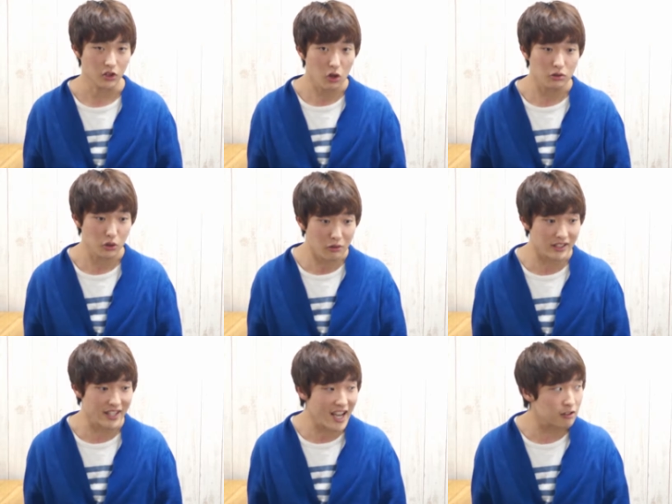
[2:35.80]
Go, do
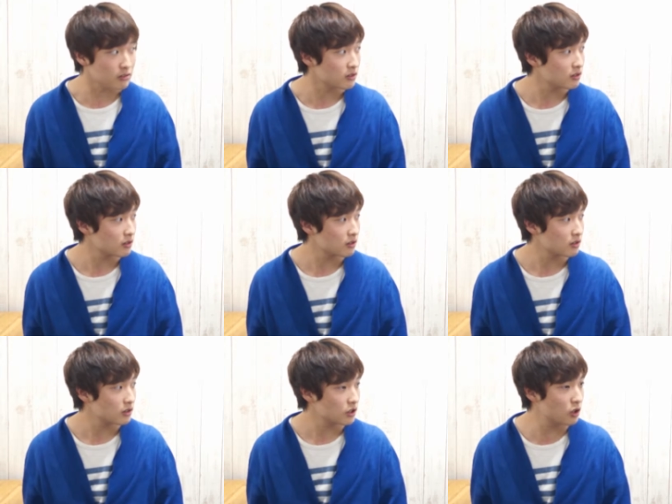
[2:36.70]
it now!
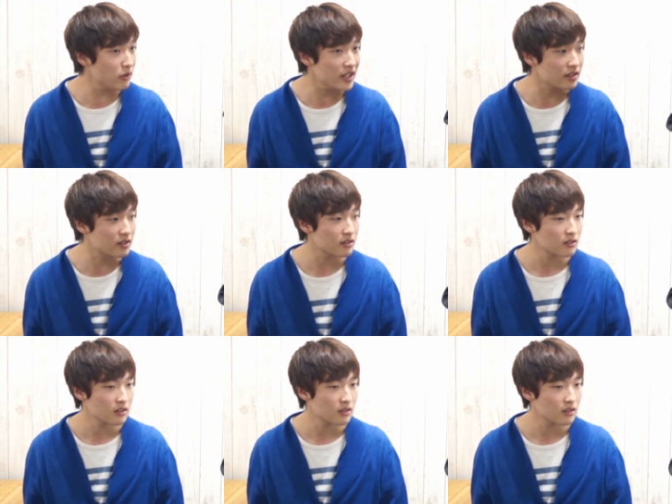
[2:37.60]
Do it!